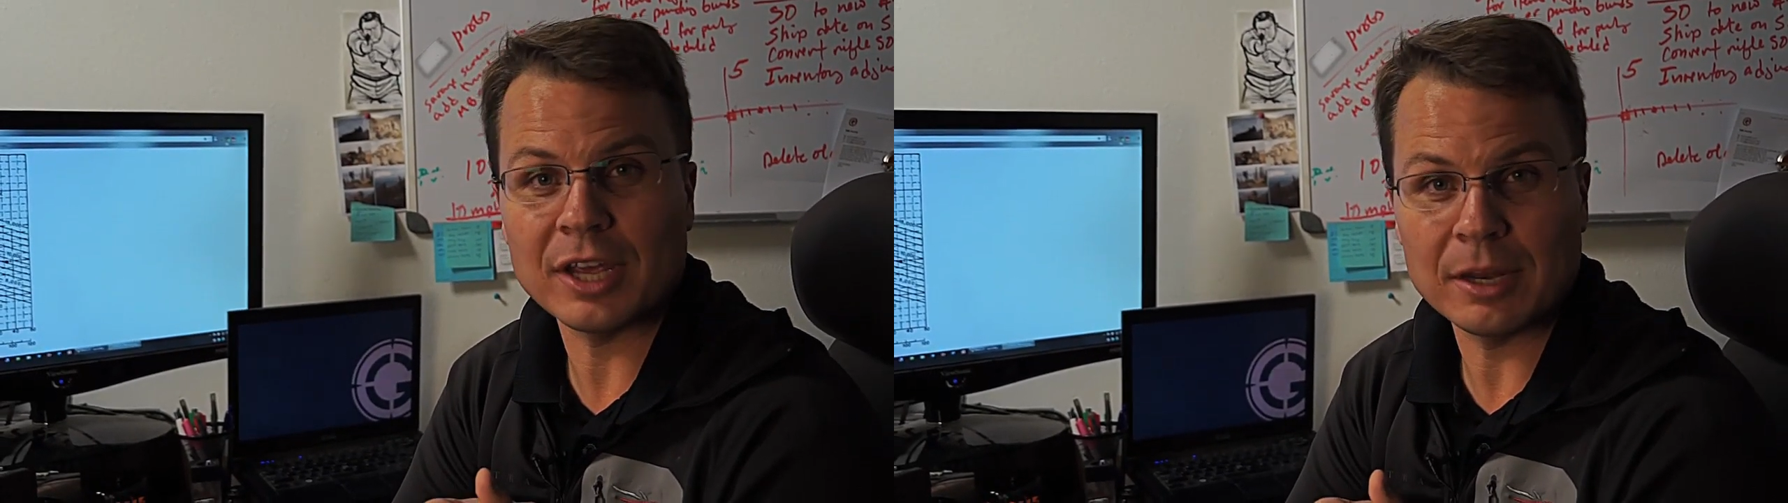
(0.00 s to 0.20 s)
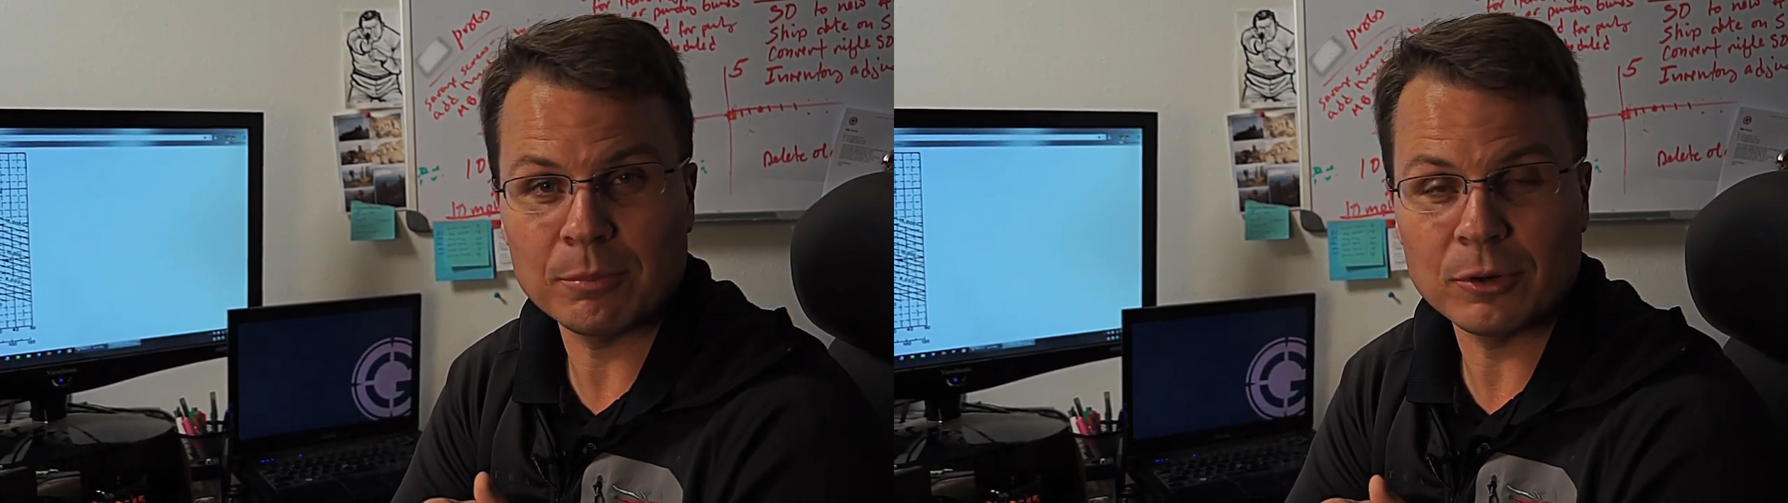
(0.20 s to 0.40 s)

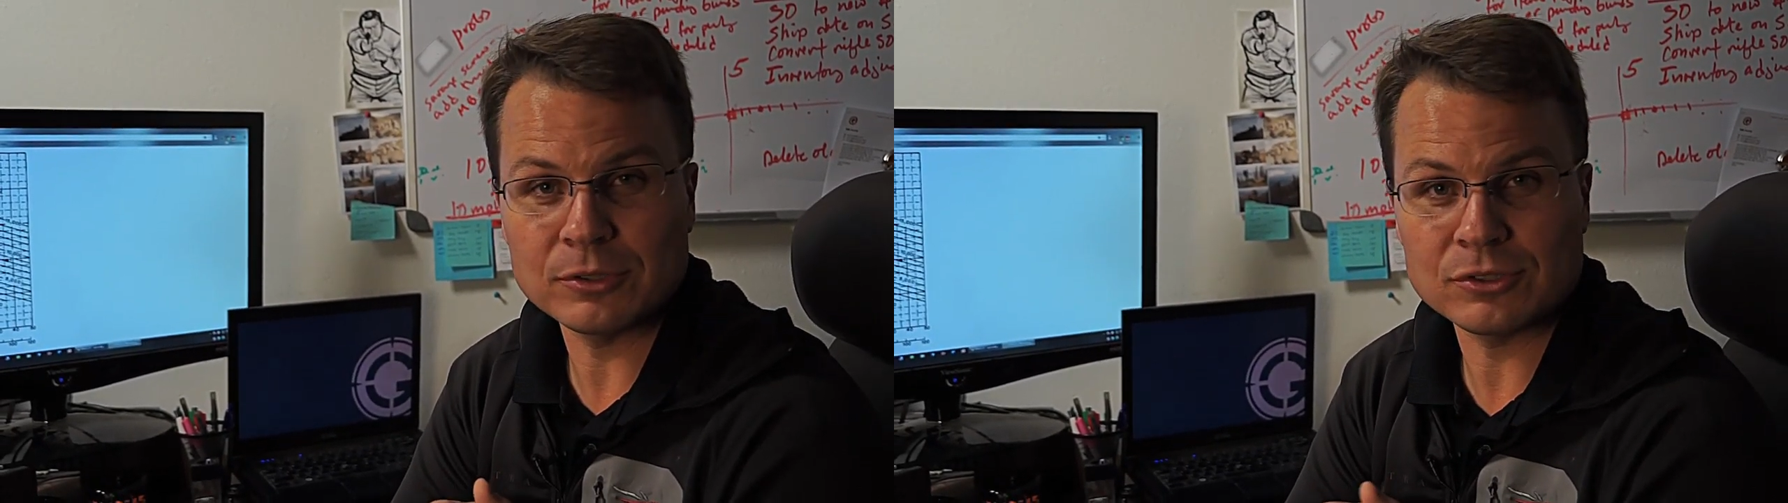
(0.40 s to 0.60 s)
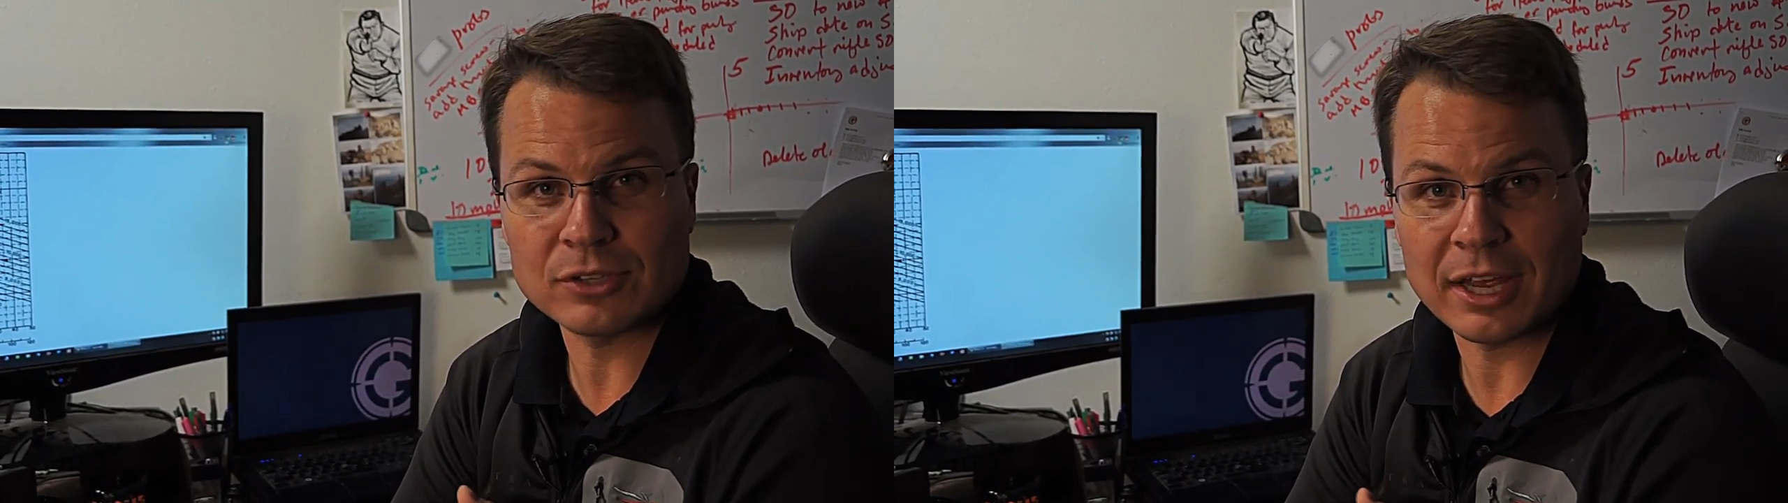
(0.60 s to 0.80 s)

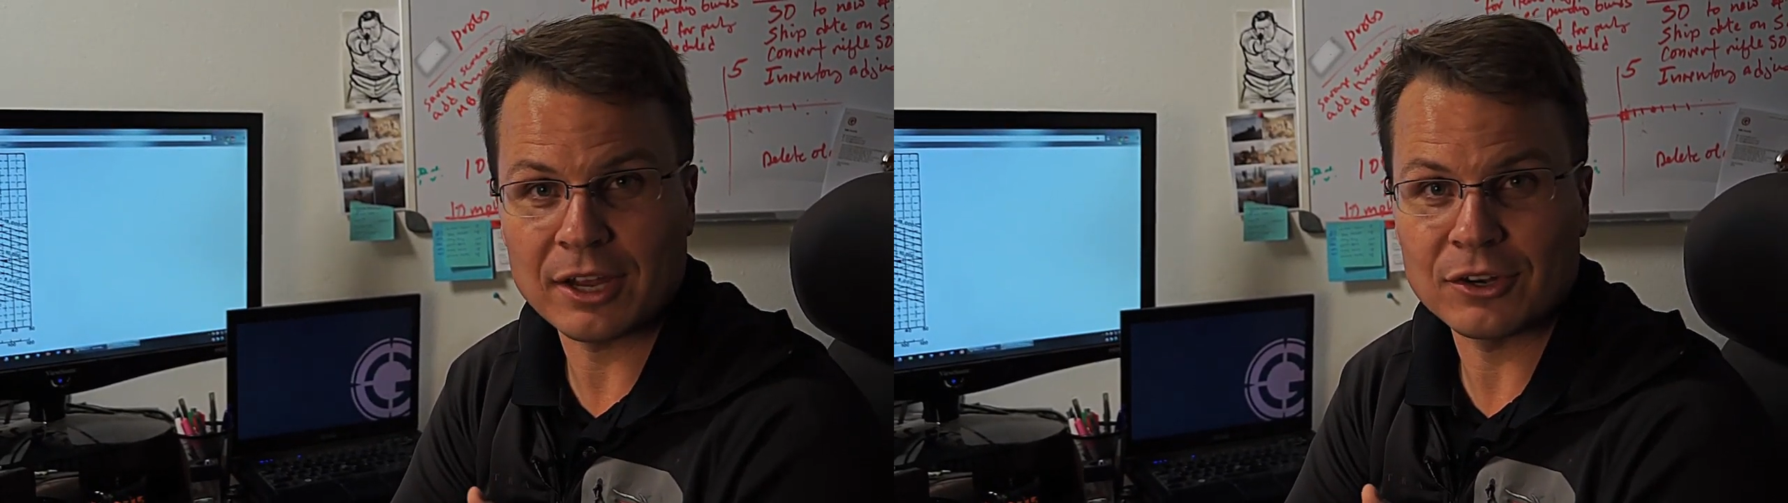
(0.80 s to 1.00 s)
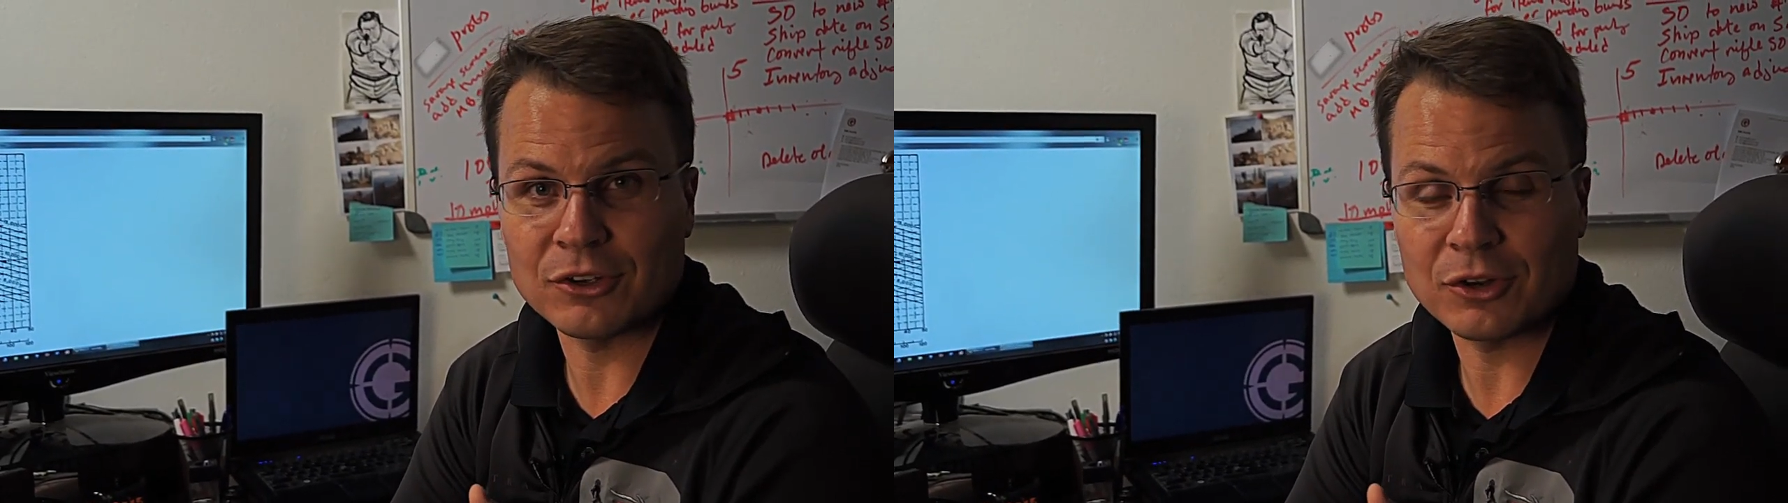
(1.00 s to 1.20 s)
inputs
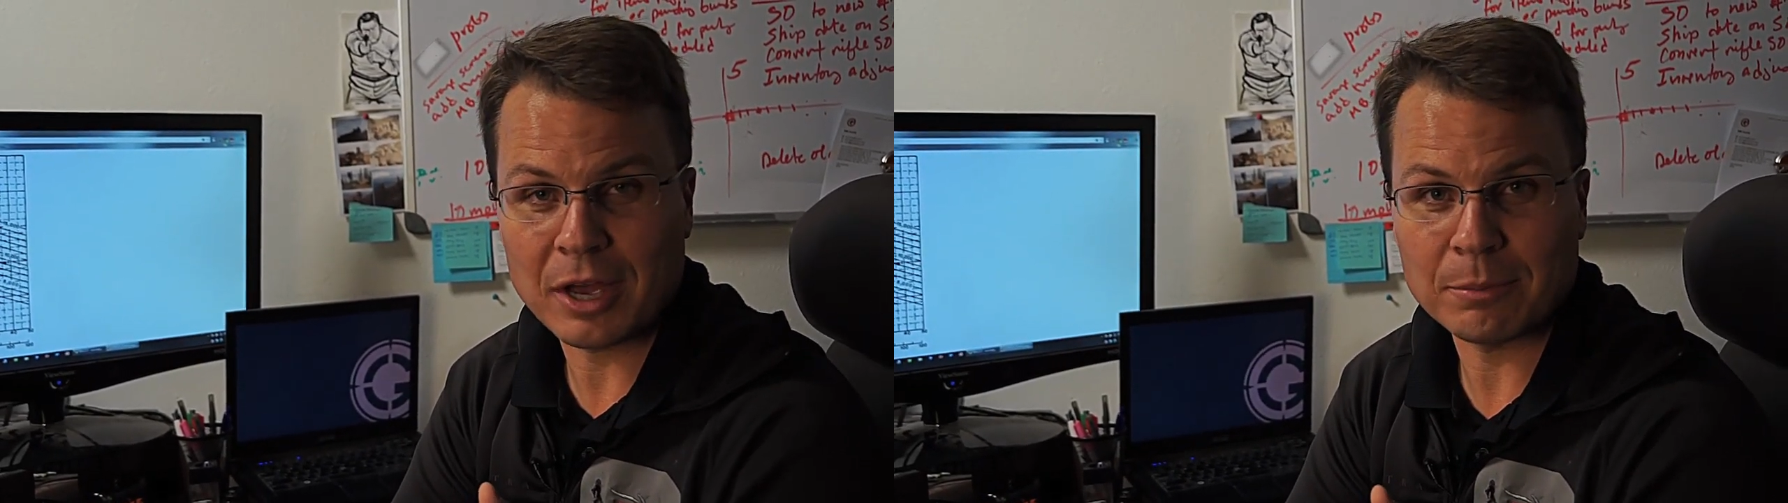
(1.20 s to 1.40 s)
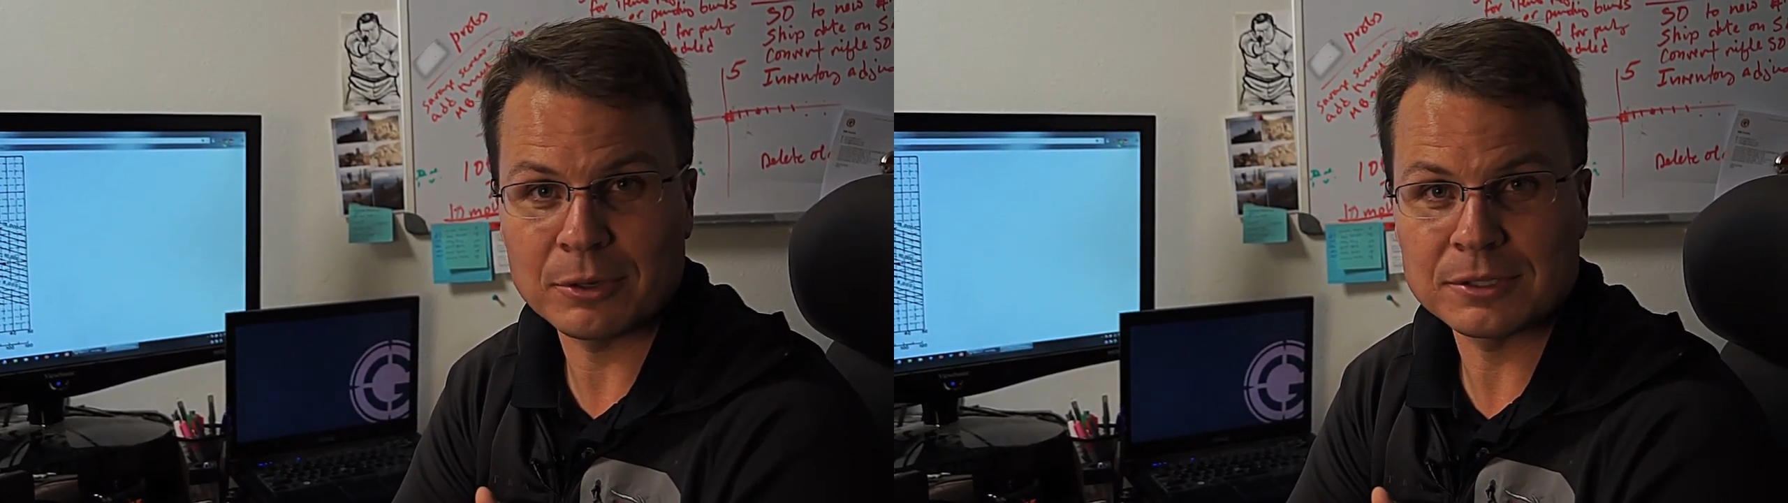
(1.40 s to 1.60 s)
and good
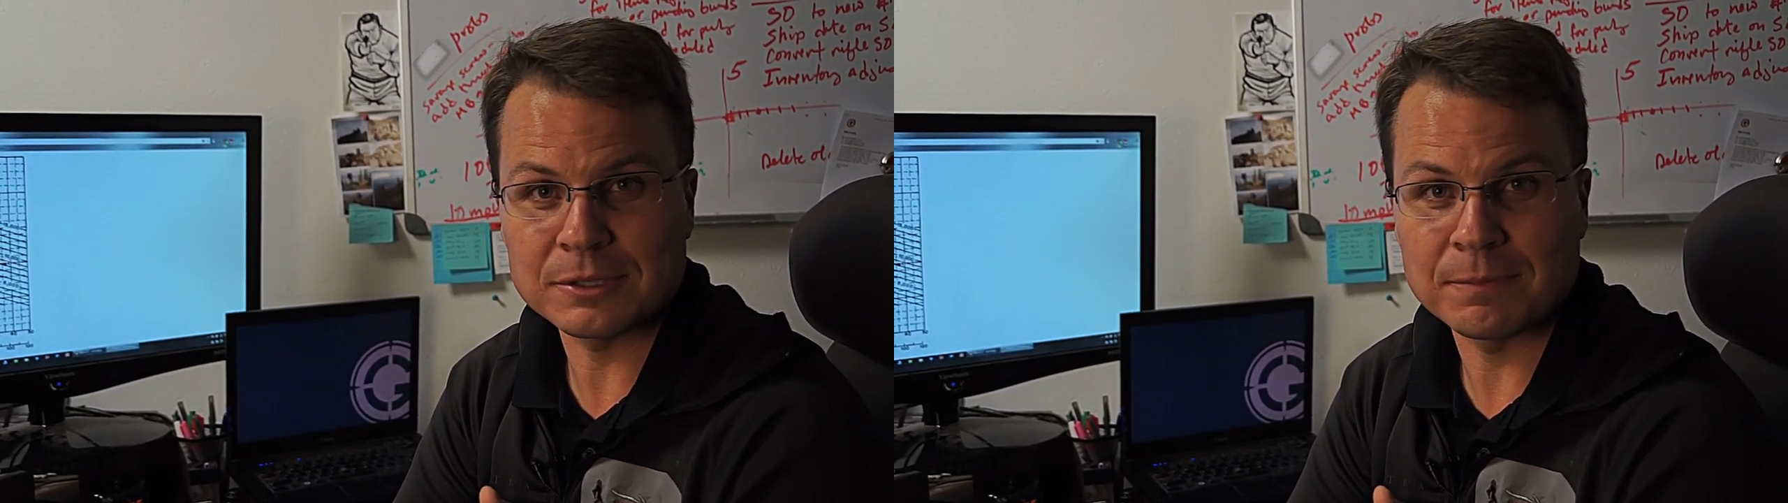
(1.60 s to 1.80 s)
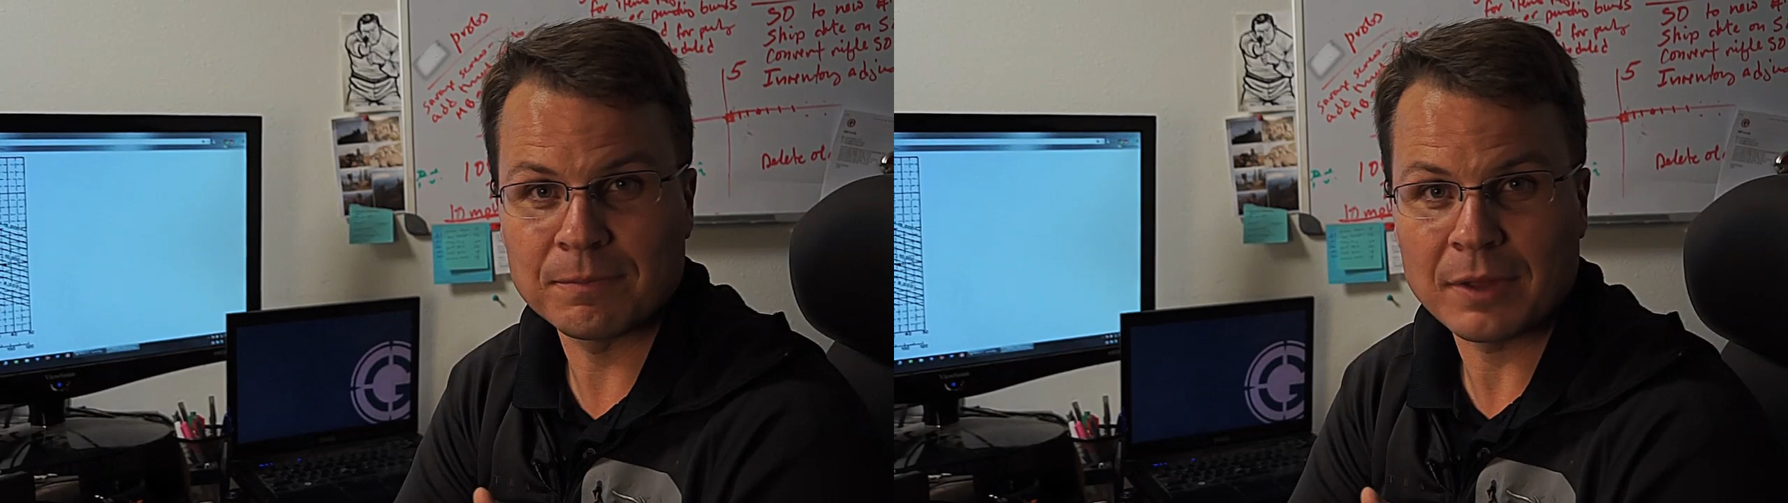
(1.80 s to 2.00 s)
outputs.